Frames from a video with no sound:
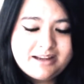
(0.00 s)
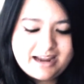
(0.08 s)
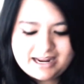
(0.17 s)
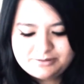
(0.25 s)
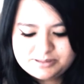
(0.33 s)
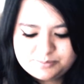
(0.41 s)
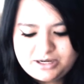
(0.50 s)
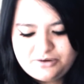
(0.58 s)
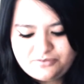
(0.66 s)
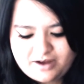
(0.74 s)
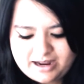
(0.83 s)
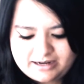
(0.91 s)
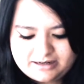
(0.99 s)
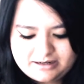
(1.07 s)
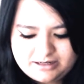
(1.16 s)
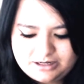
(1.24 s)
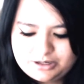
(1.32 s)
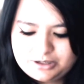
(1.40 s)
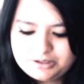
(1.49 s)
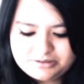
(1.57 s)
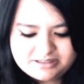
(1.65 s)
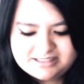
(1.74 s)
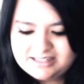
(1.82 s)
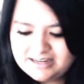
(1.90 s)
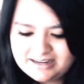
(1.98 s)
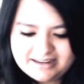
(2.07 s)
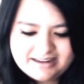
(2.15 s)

and it was pretty fun, you know, just